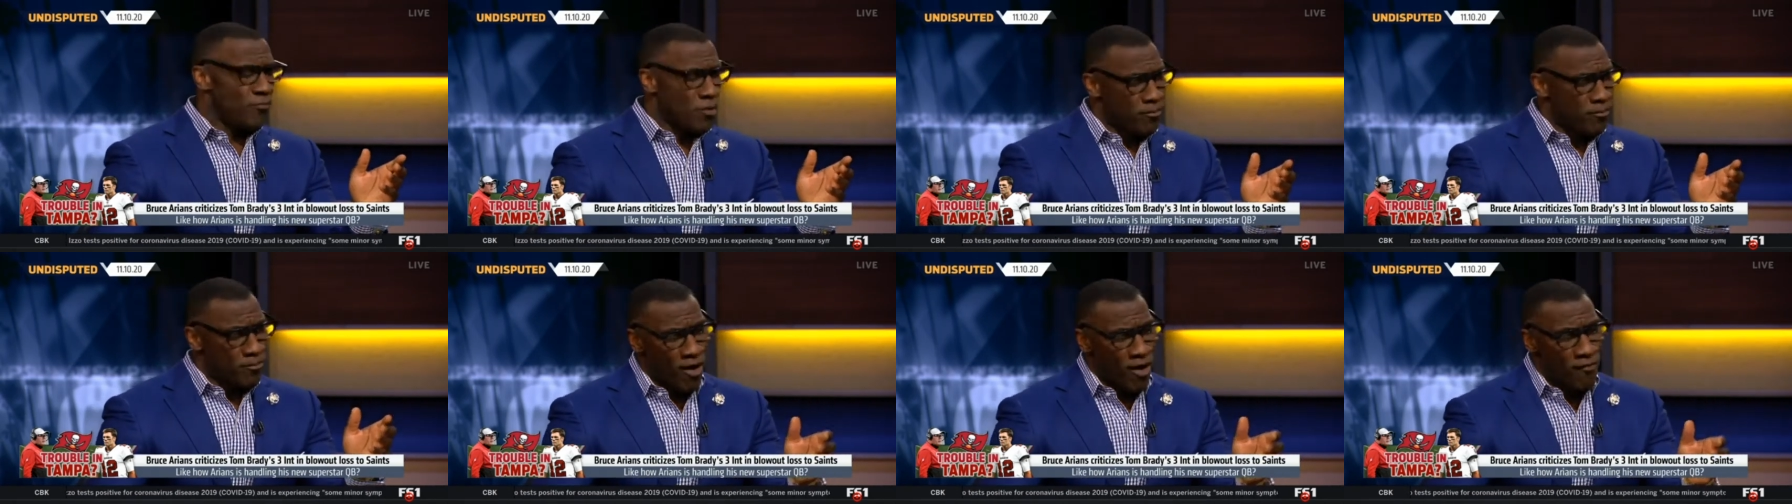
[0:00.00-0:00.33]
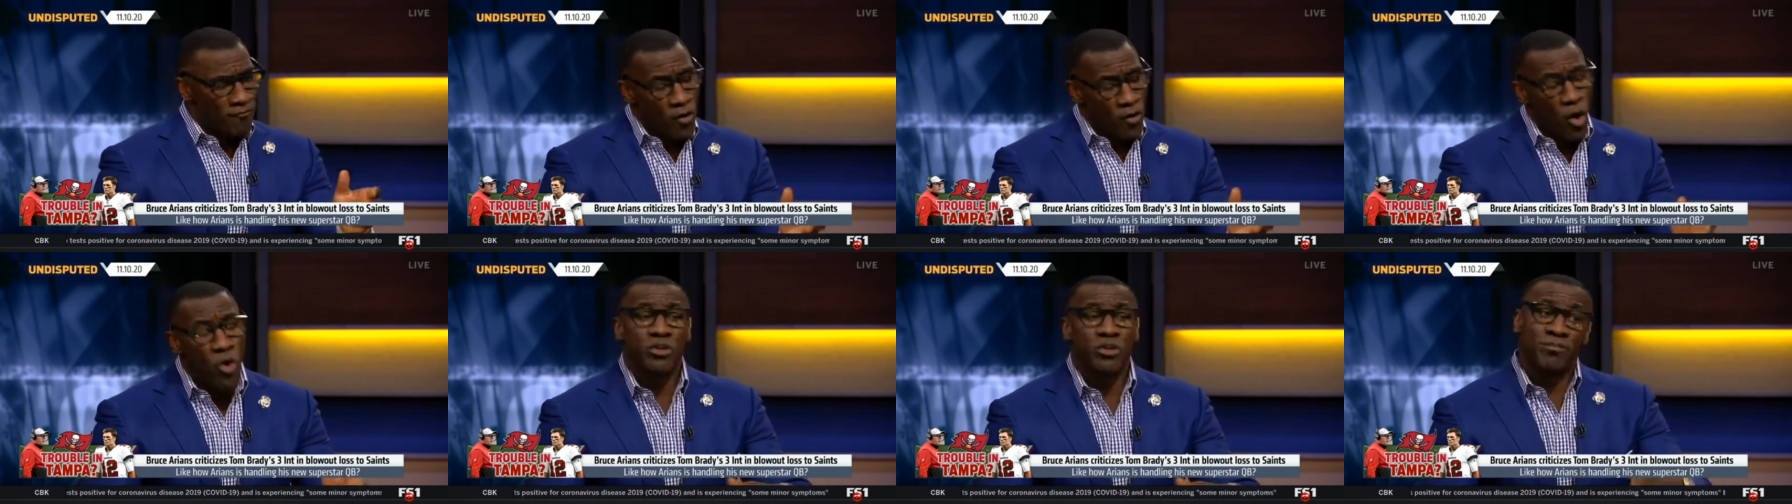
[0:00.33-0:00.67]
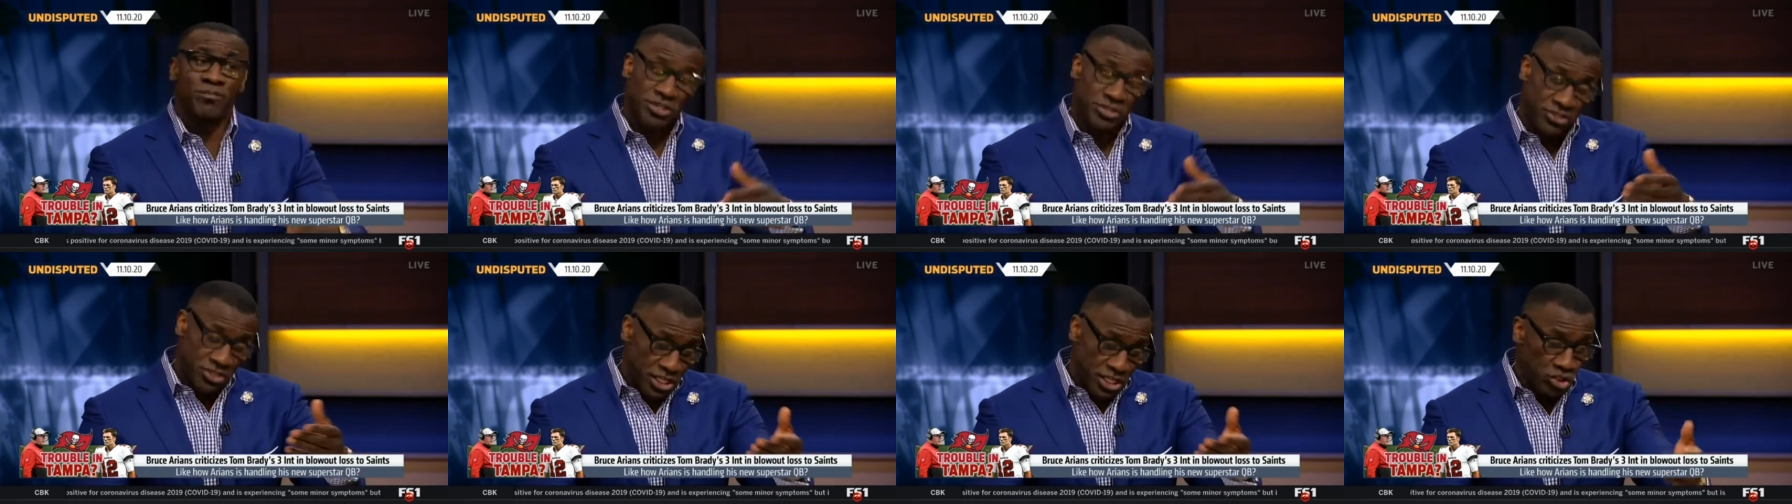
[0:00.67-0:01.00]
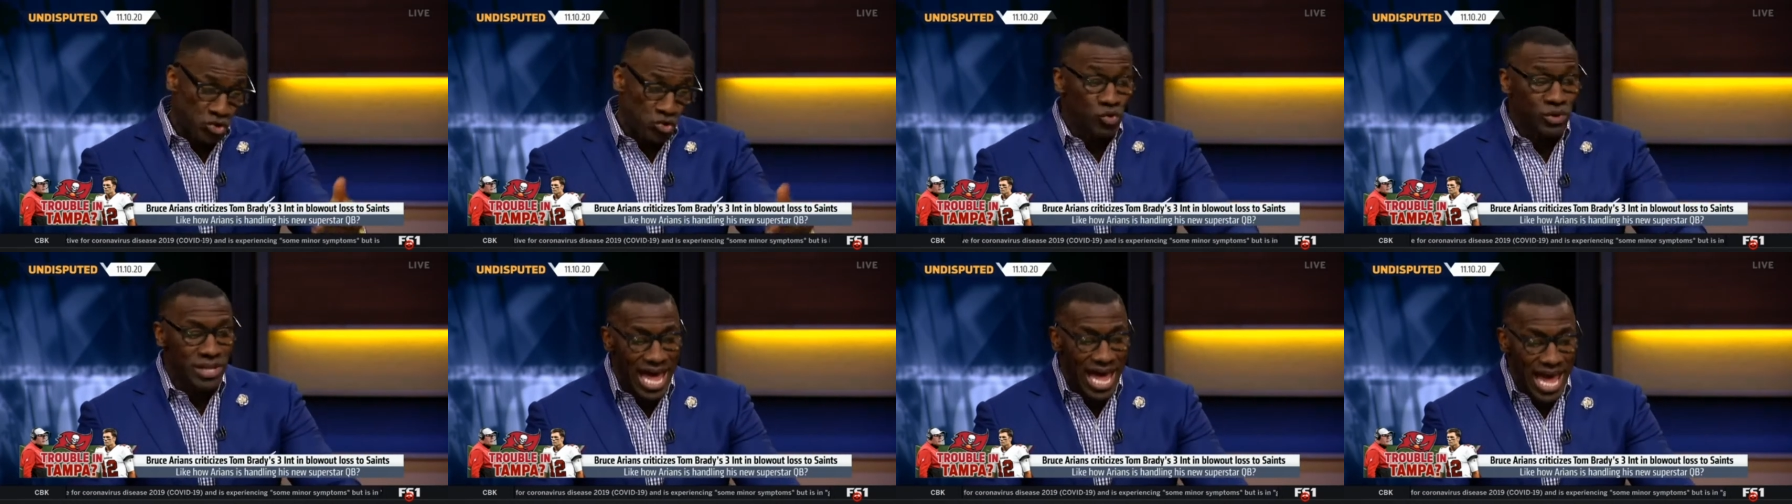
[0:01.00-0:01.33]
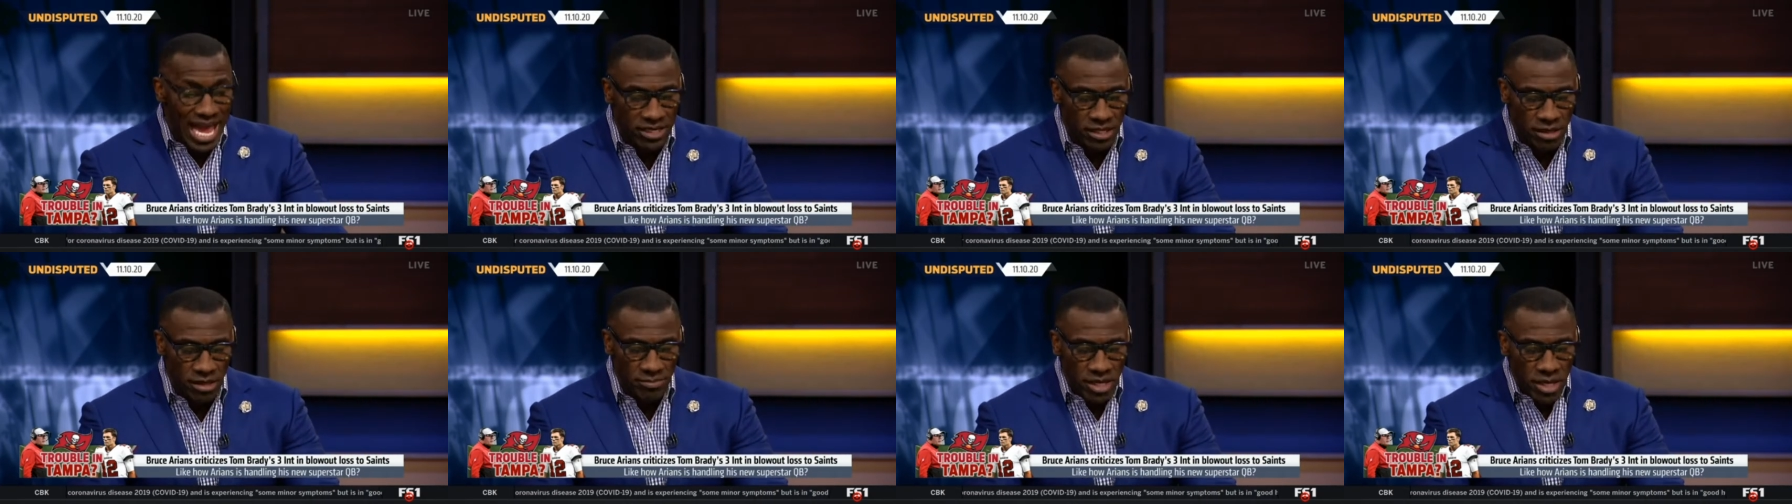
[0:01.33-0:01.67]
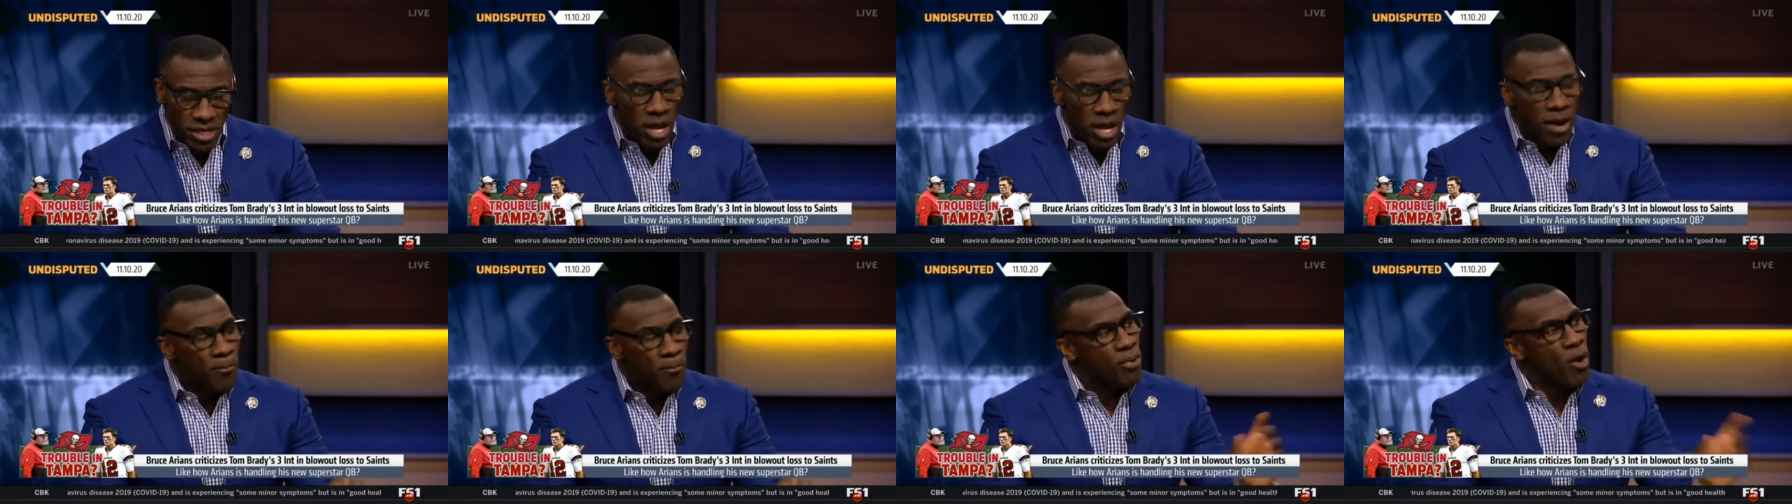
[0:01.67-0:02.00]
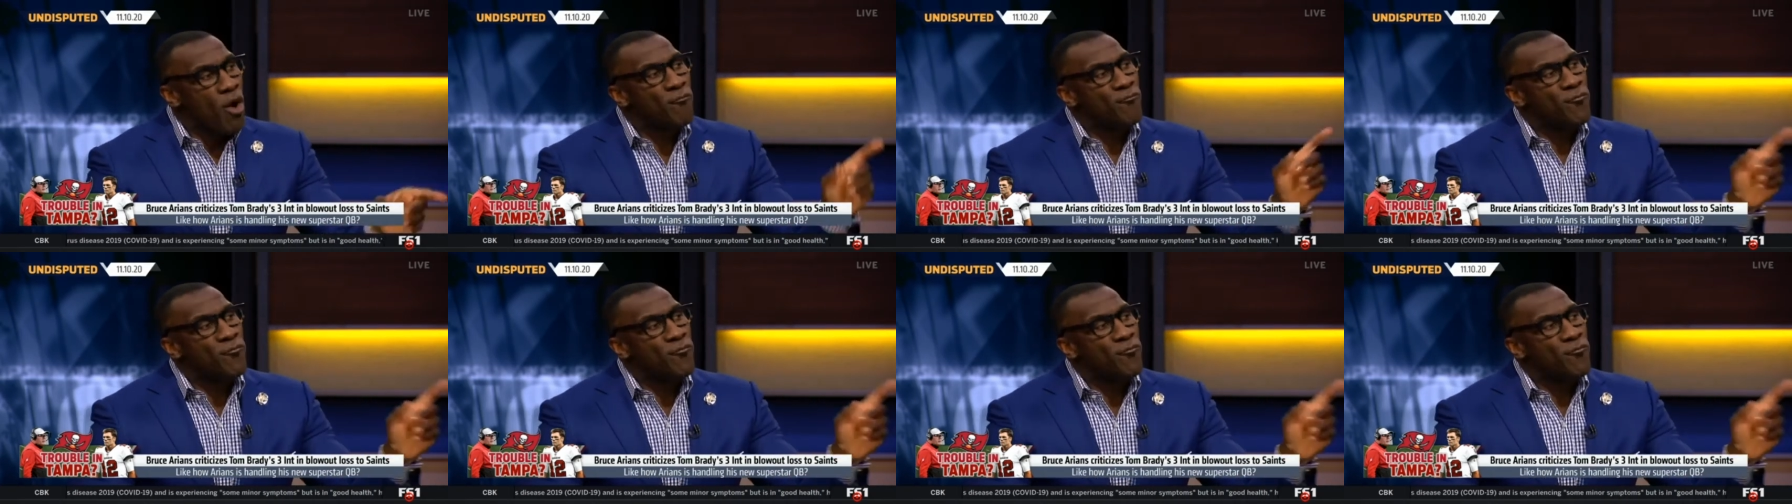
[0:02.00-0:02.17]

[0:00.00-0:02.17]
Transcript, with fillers: Football Focus, but since you like them, Pro